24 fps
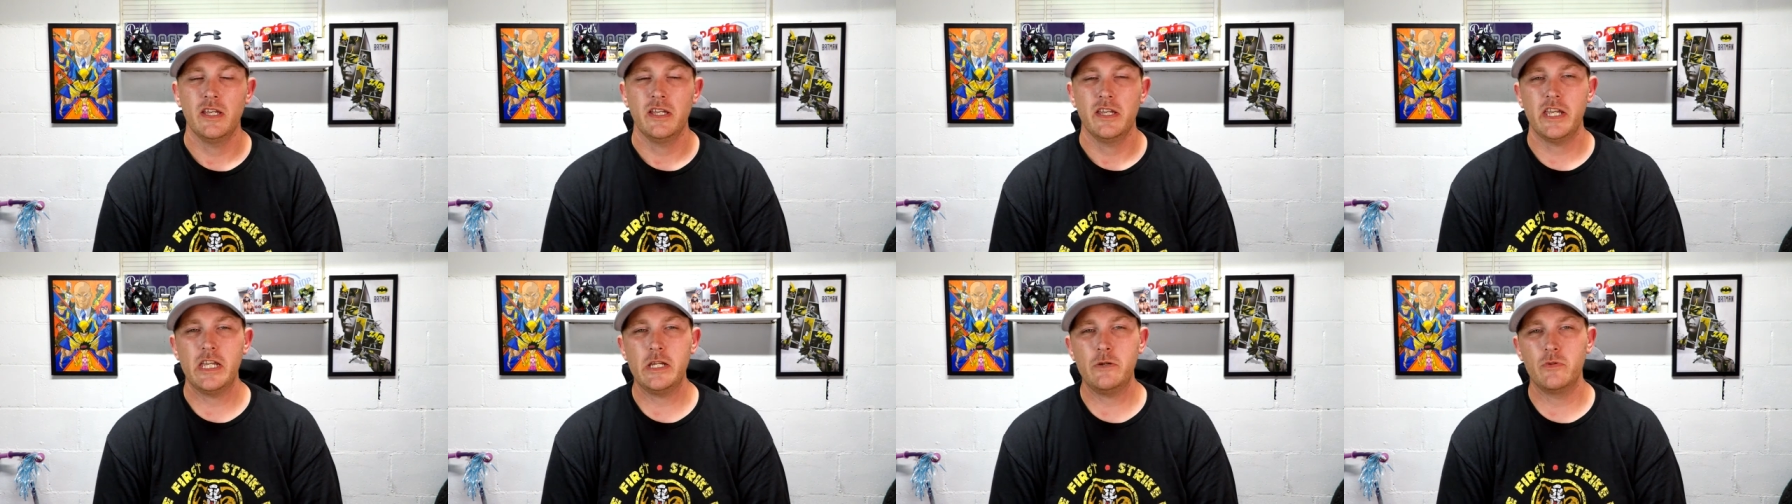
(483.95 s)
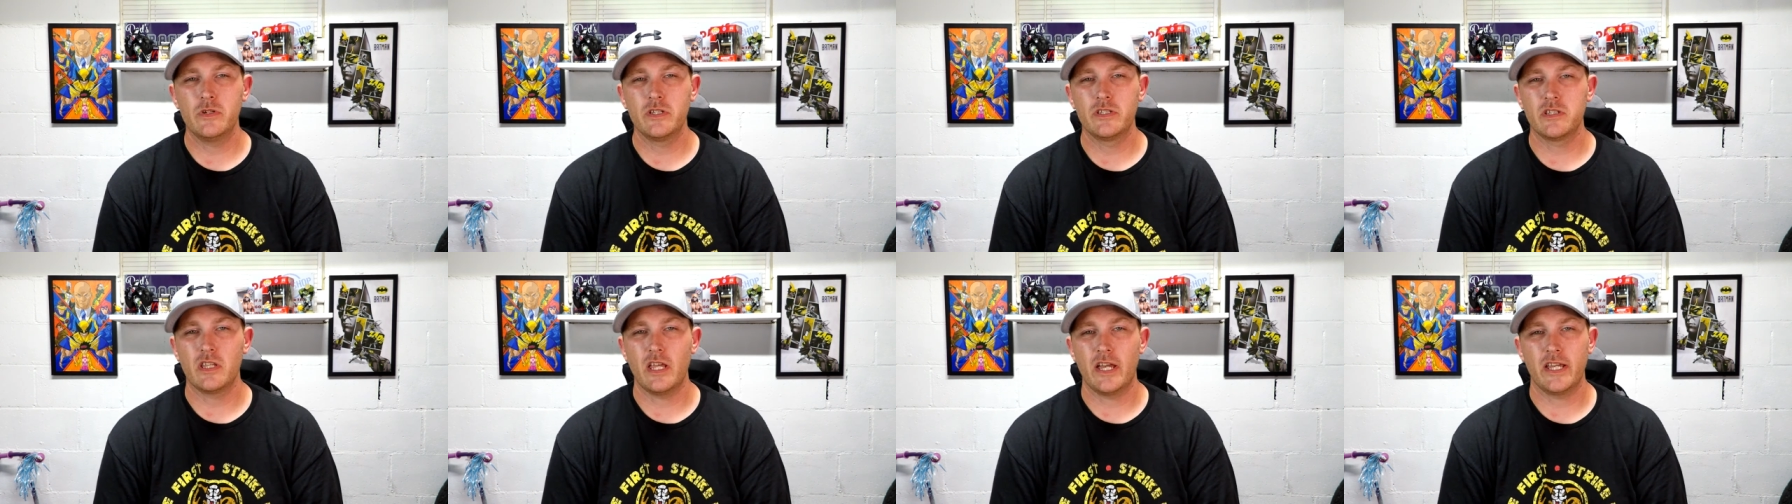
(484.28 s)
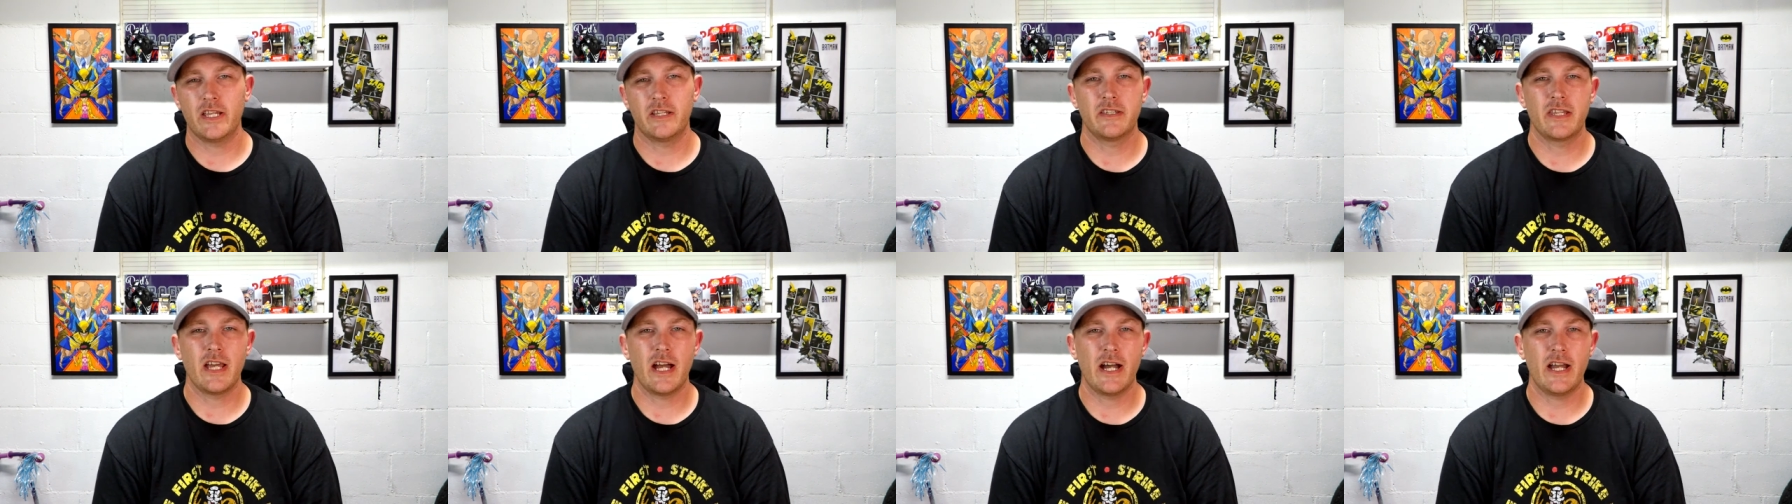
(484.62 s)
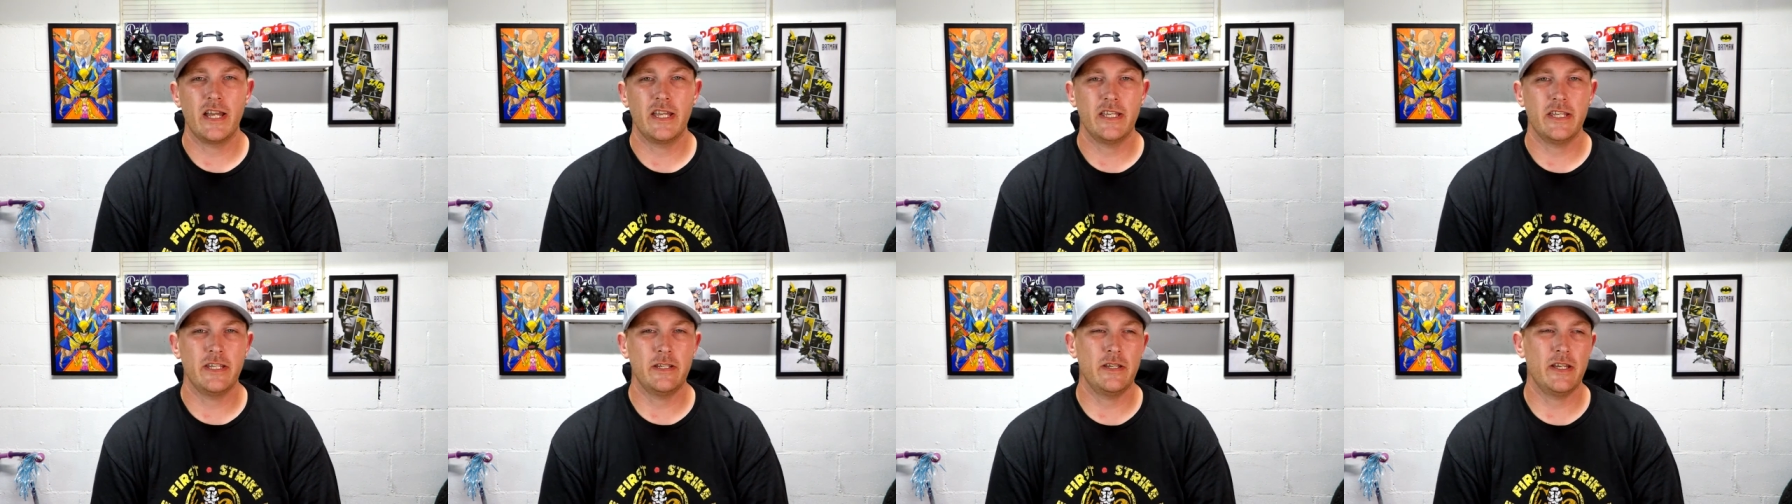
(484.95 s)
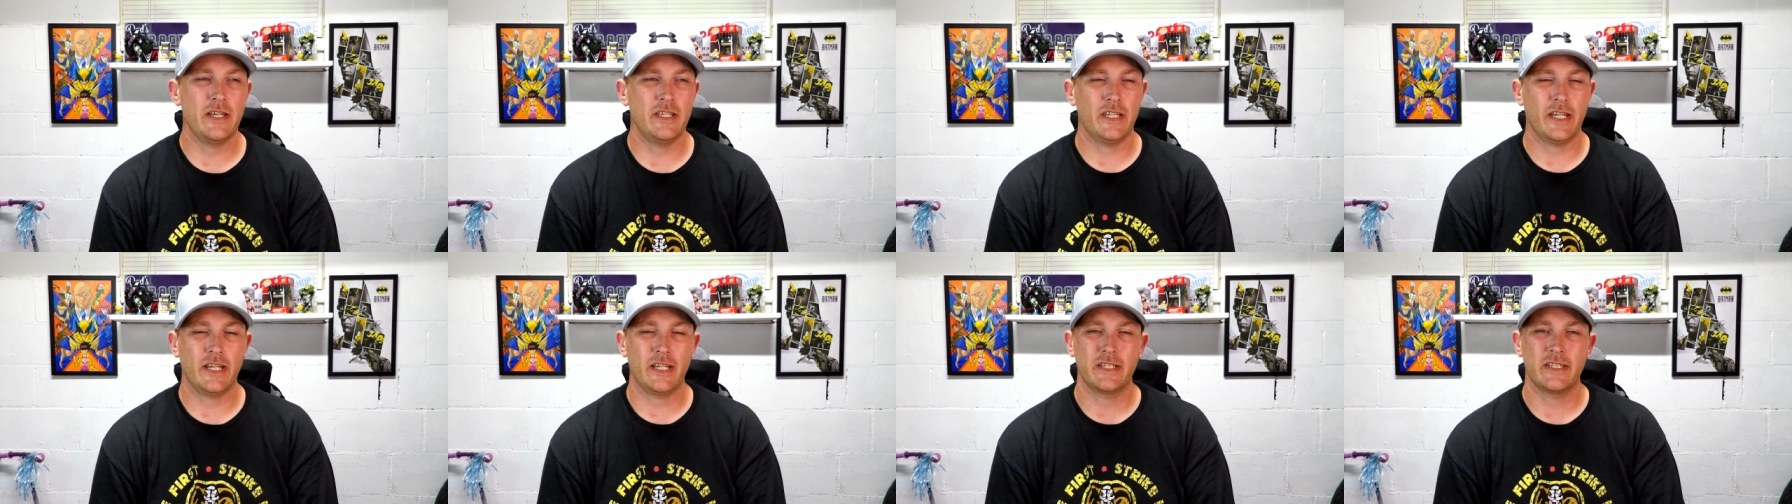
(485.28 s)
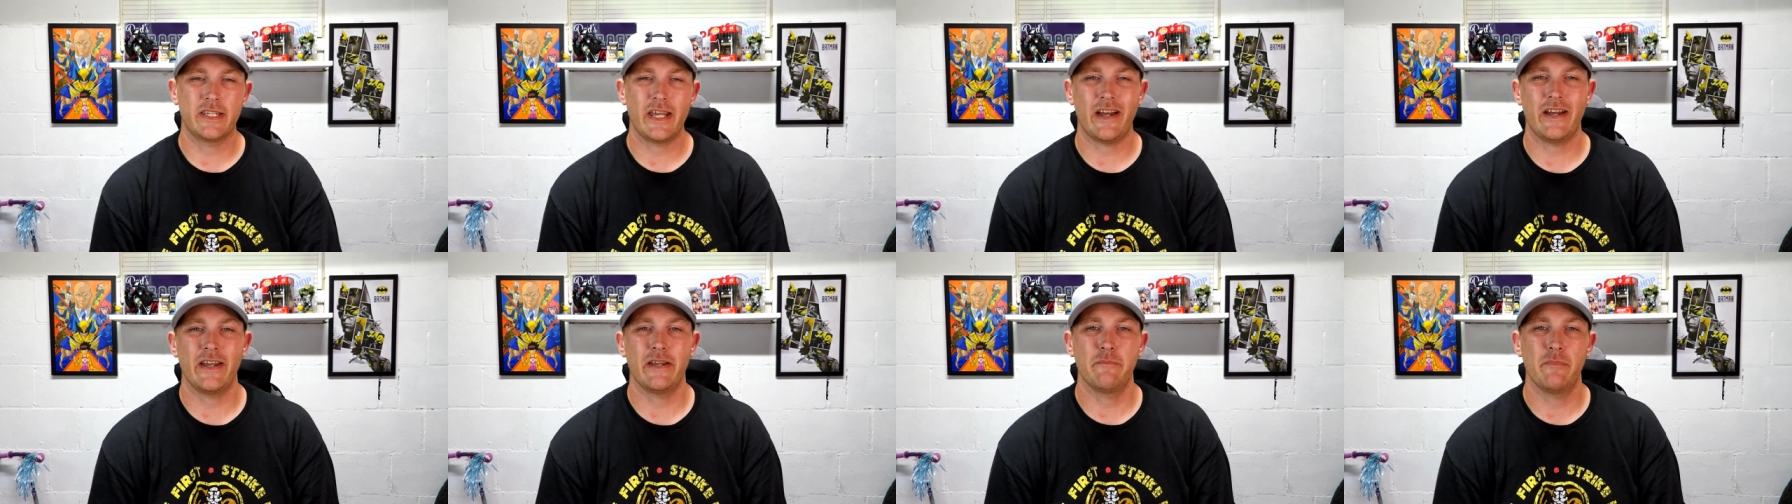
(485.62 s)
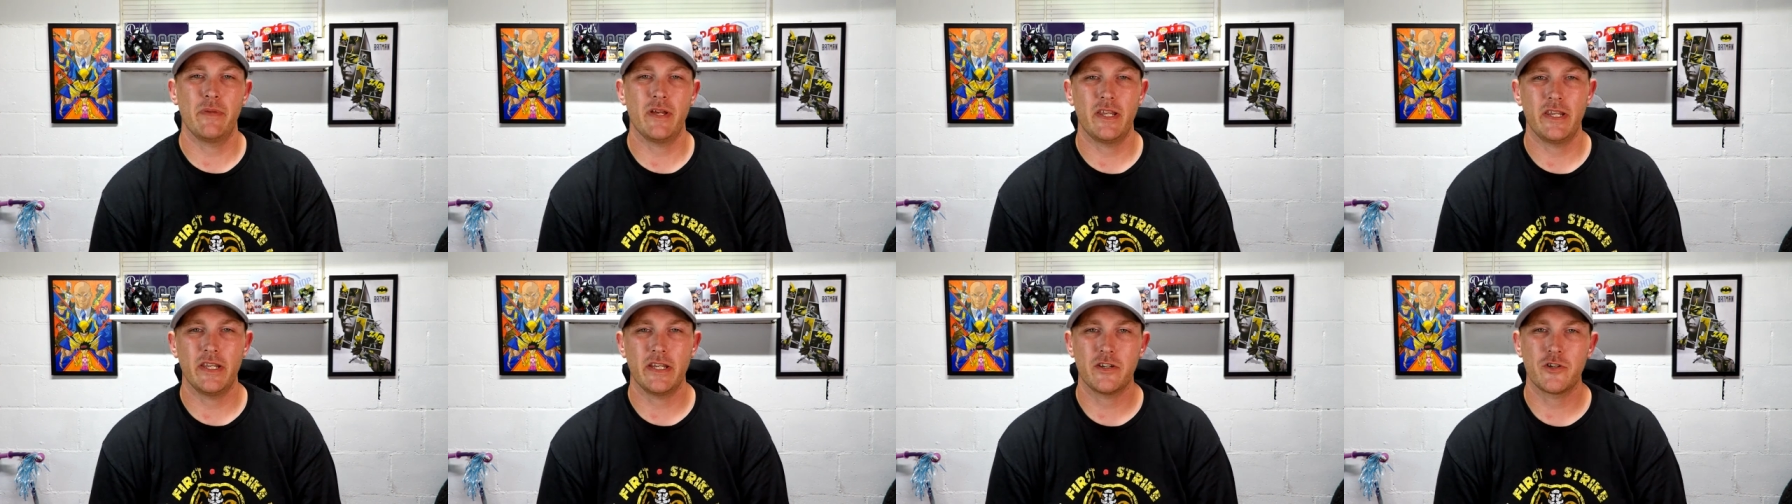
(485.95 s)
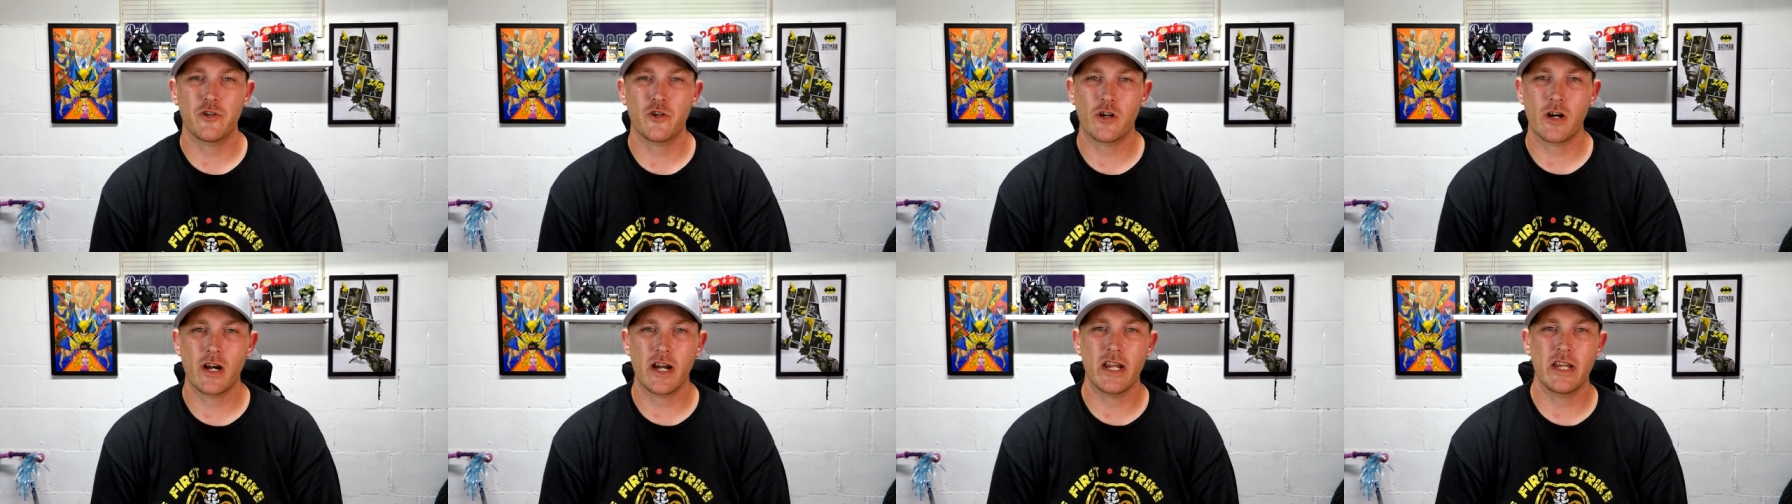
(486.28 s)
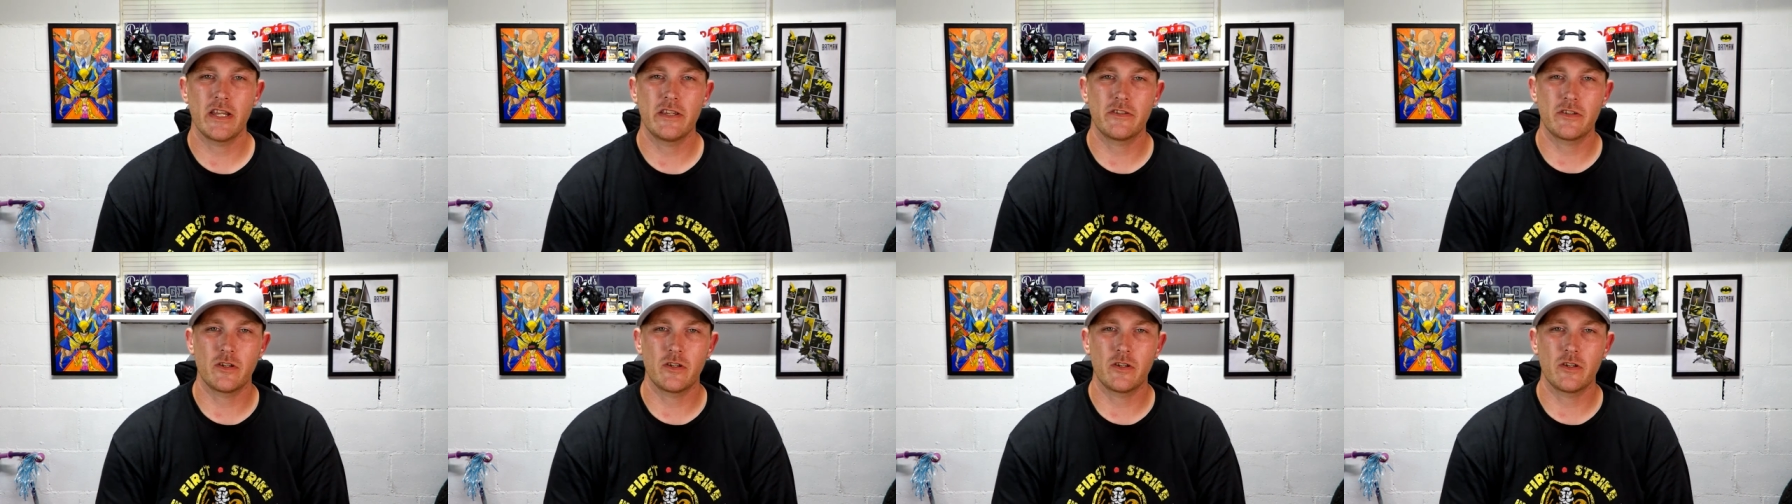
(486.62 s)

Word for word: He was like he had like a diabetic tray,